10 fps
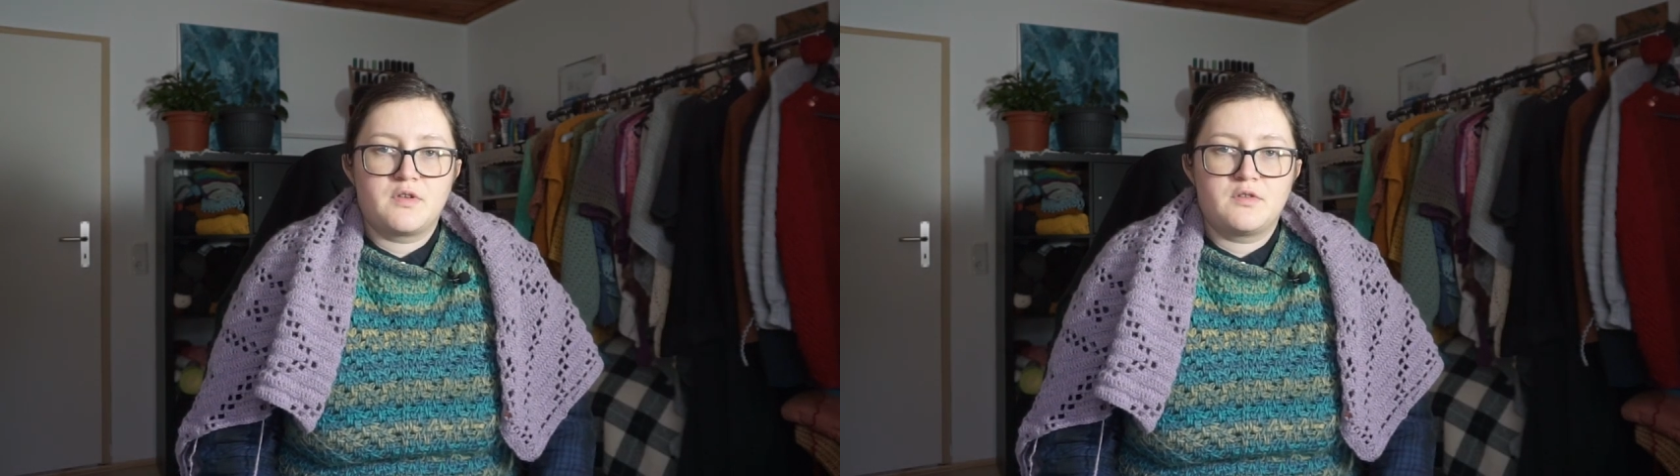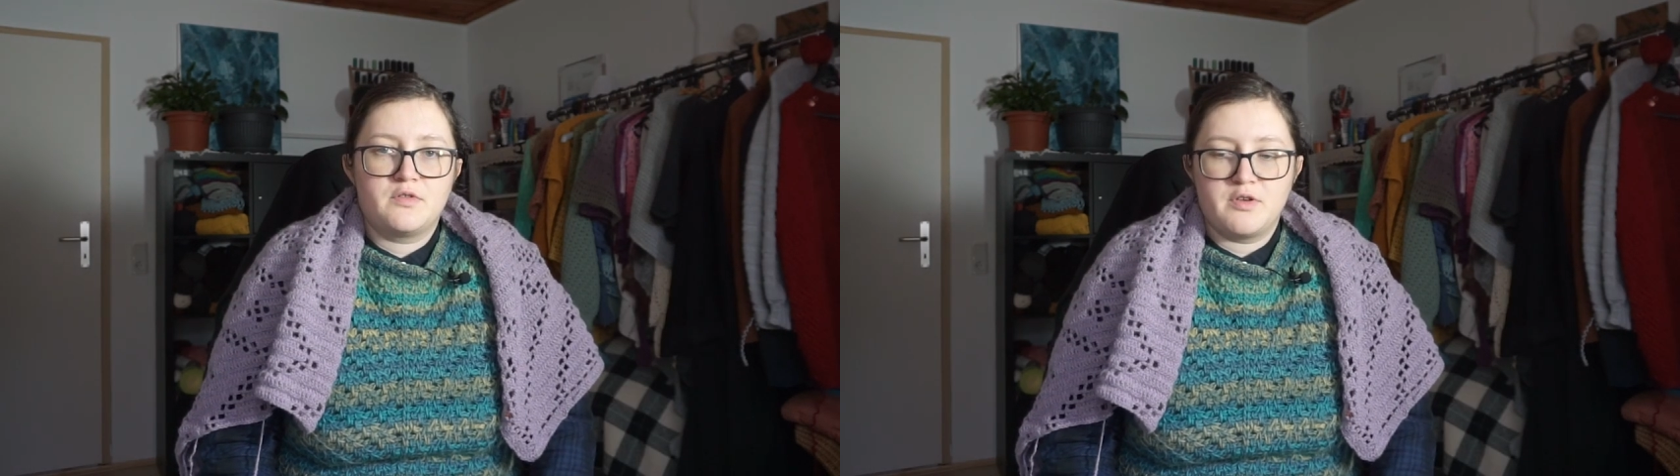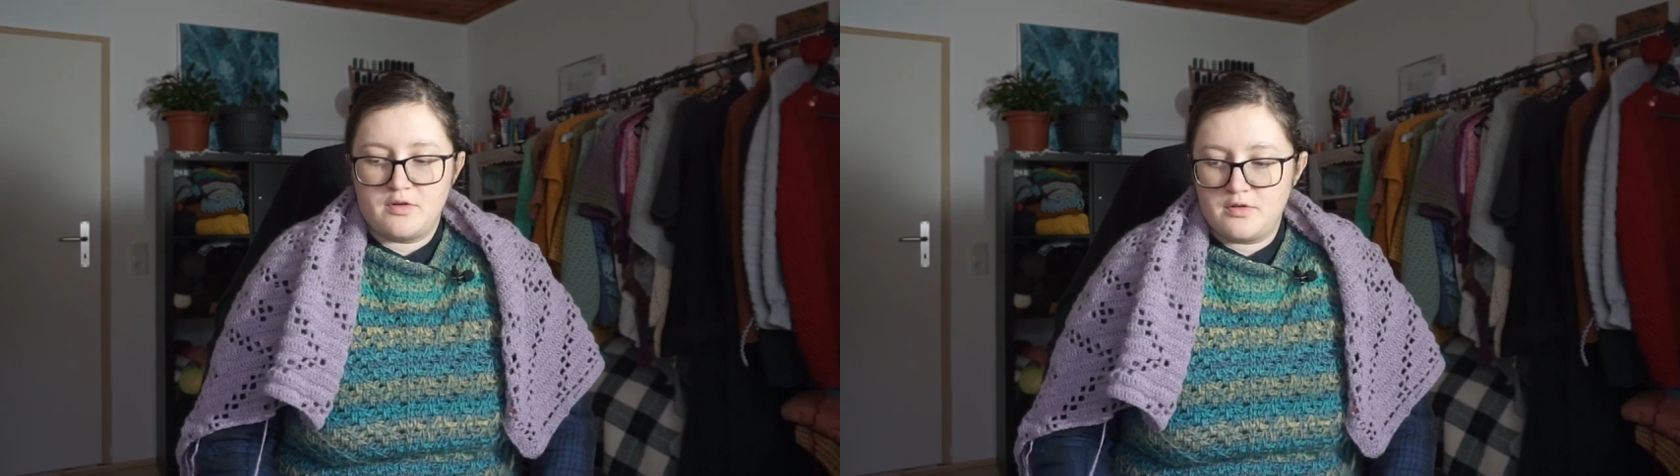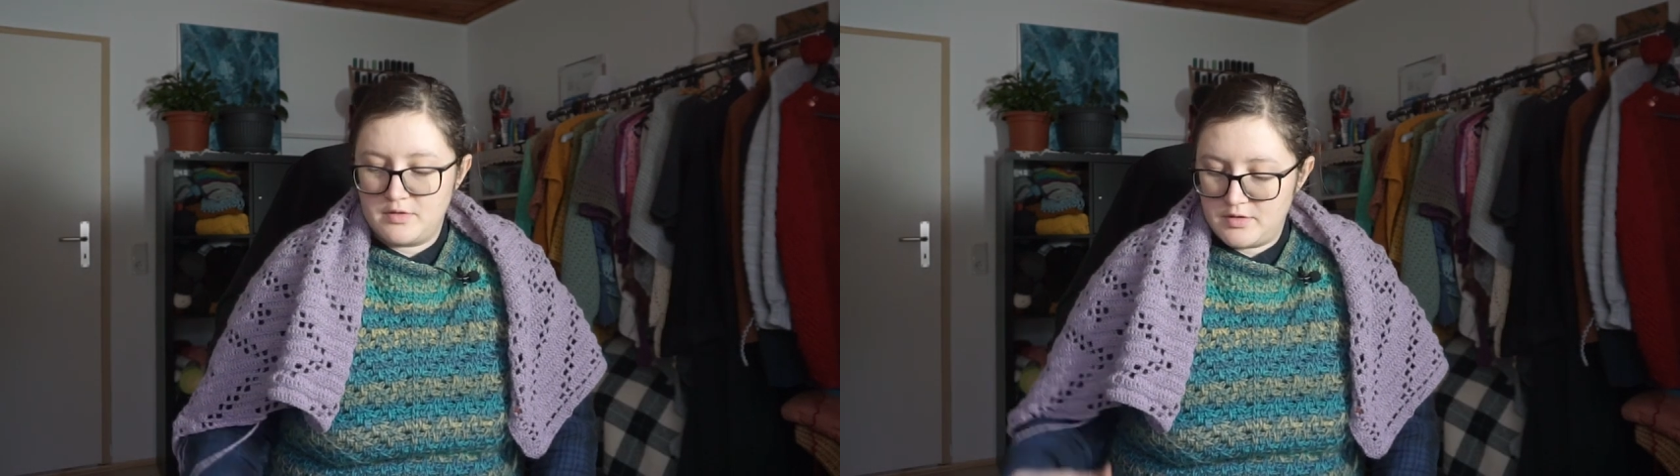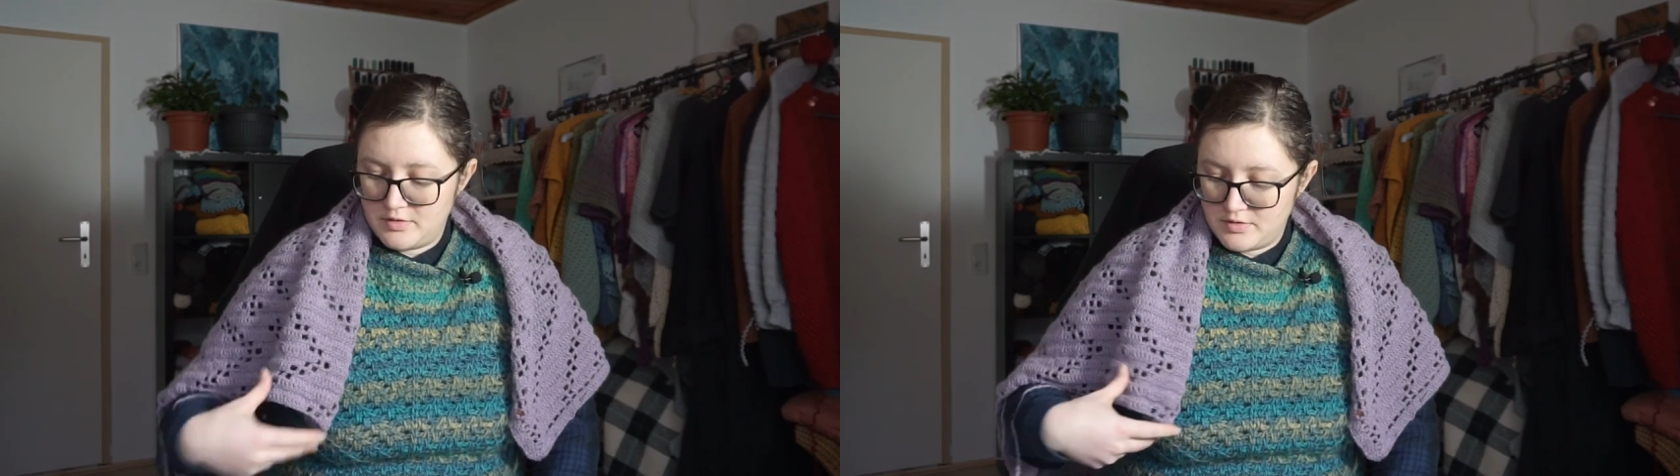thinner
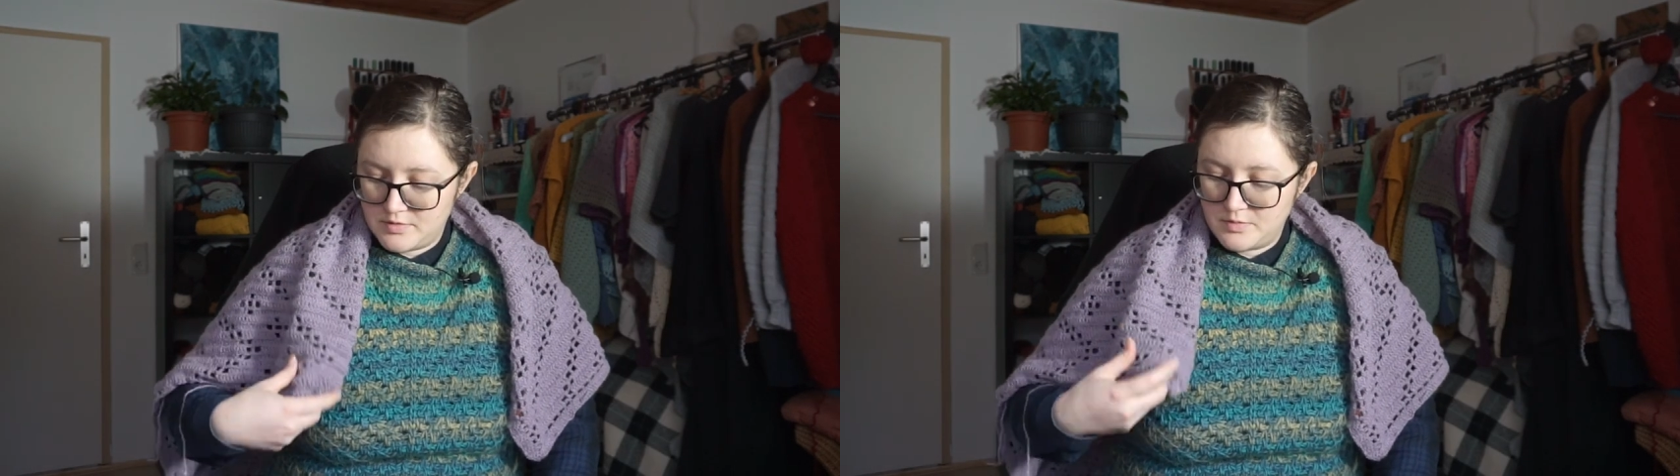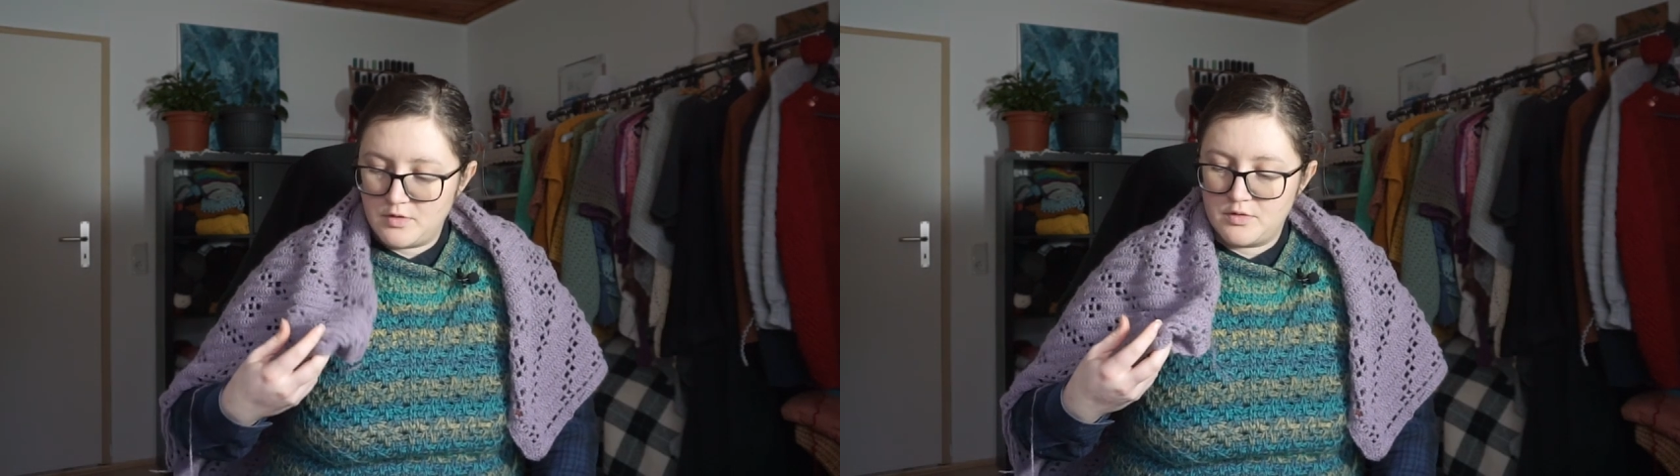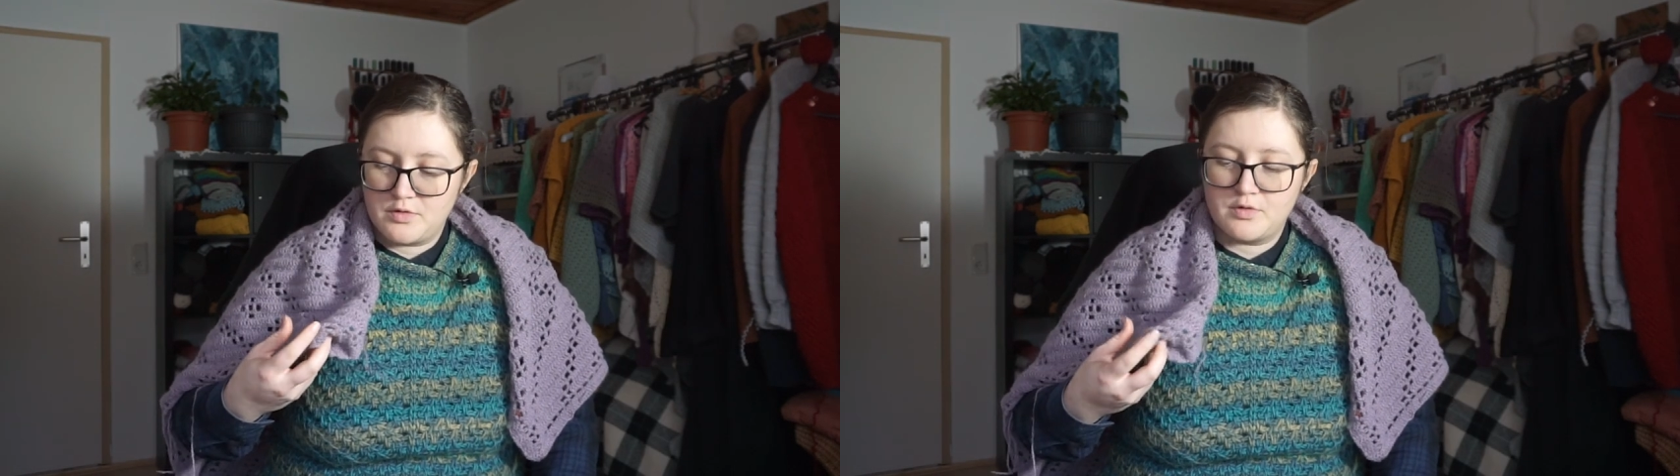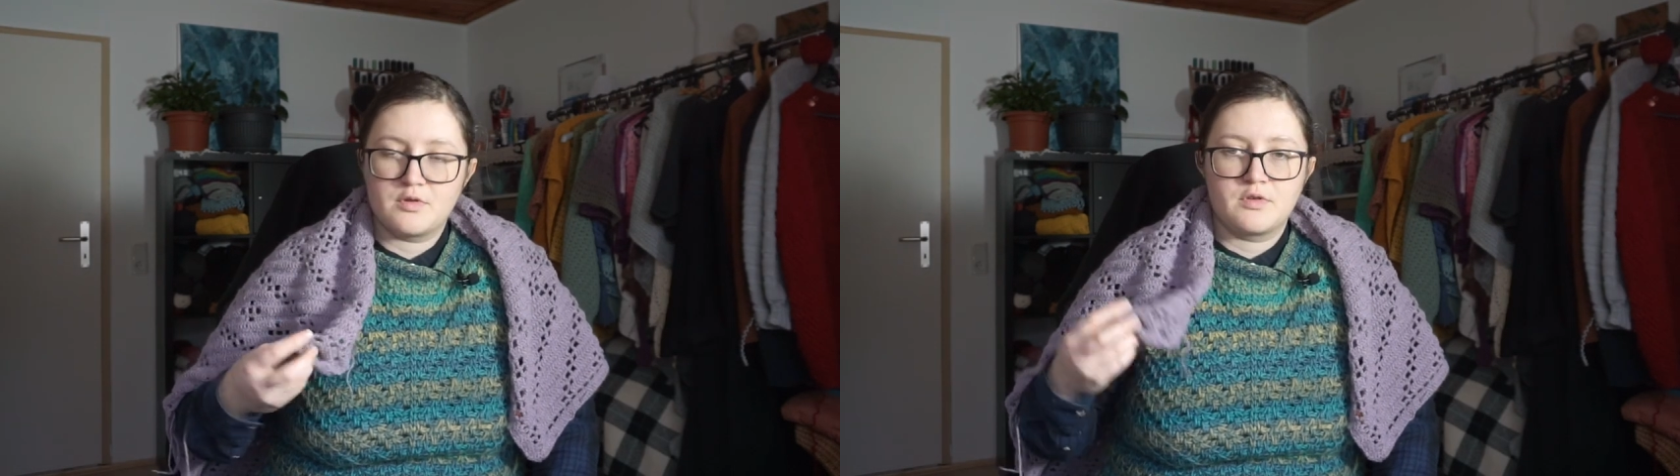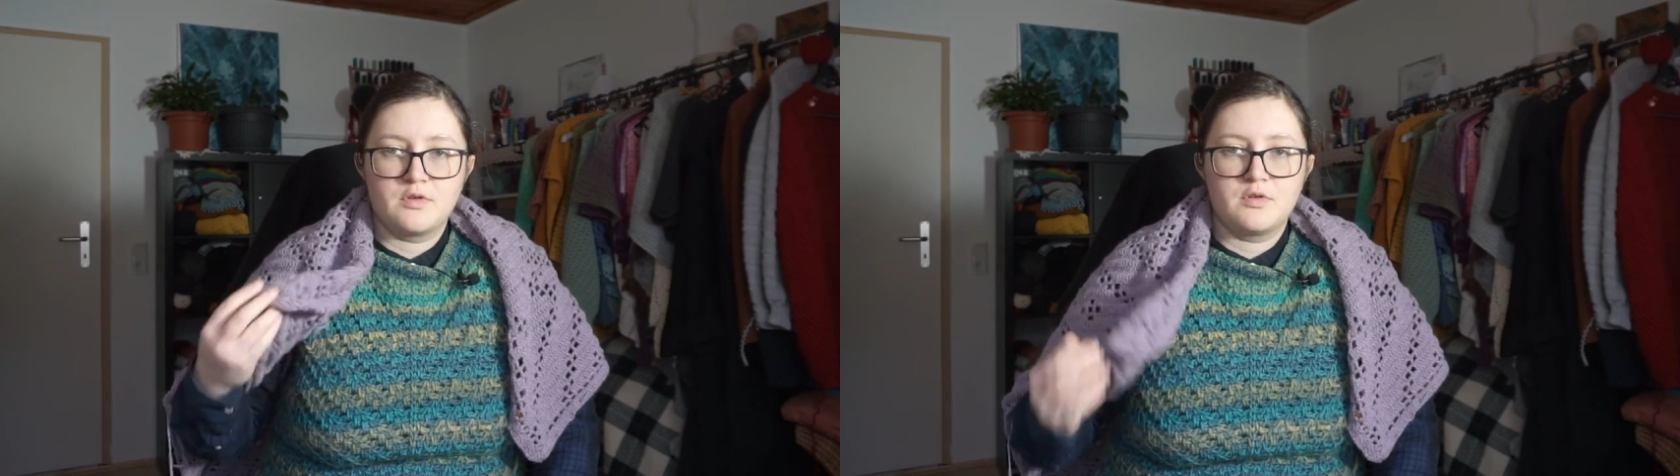yarn and a smaller
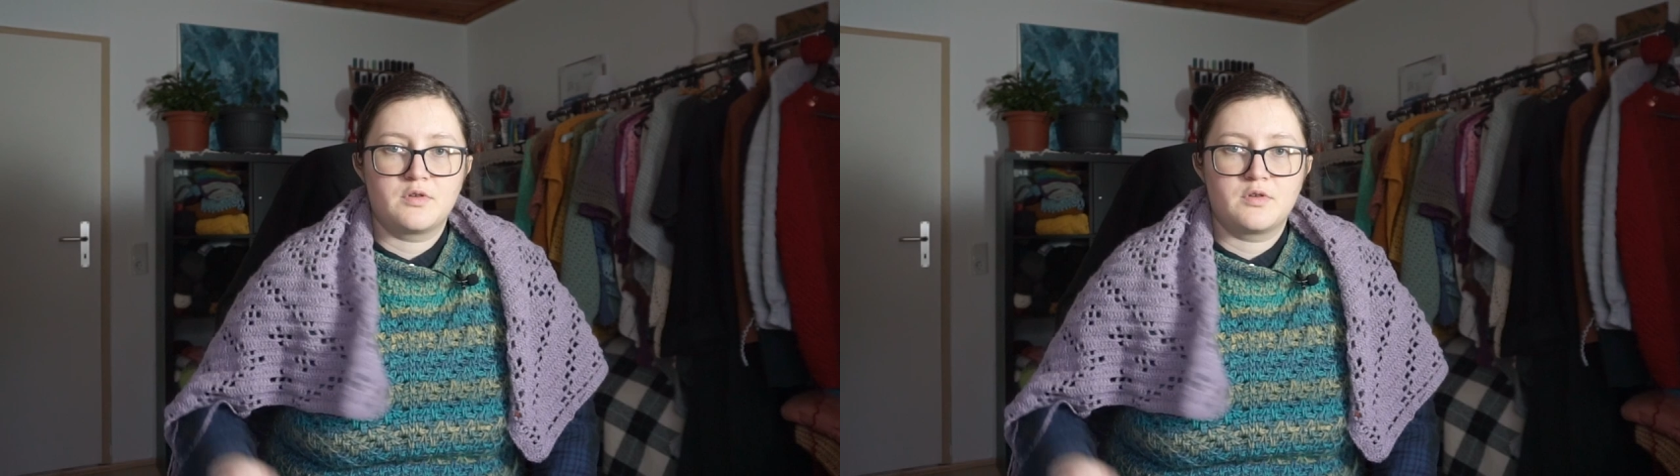hook,